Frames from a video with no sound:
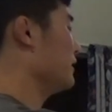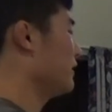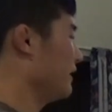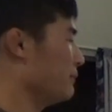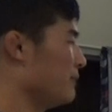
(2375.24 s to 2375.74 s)

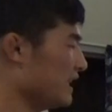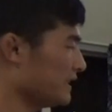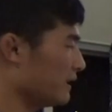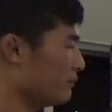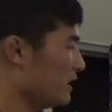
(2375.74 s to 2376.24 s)
the
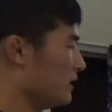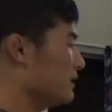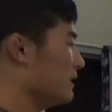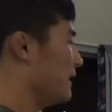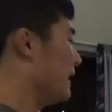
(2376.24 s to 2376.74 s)
mass number
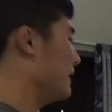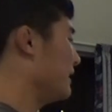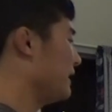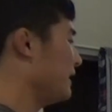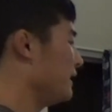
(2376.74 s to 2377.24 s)

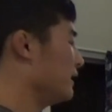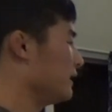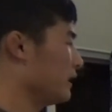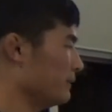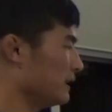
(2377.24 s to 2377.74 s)
and the
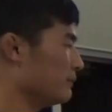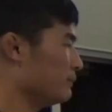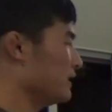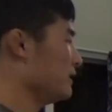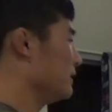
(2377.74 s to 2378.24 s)
atomic
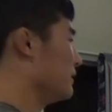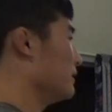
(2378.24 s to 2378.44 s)
number,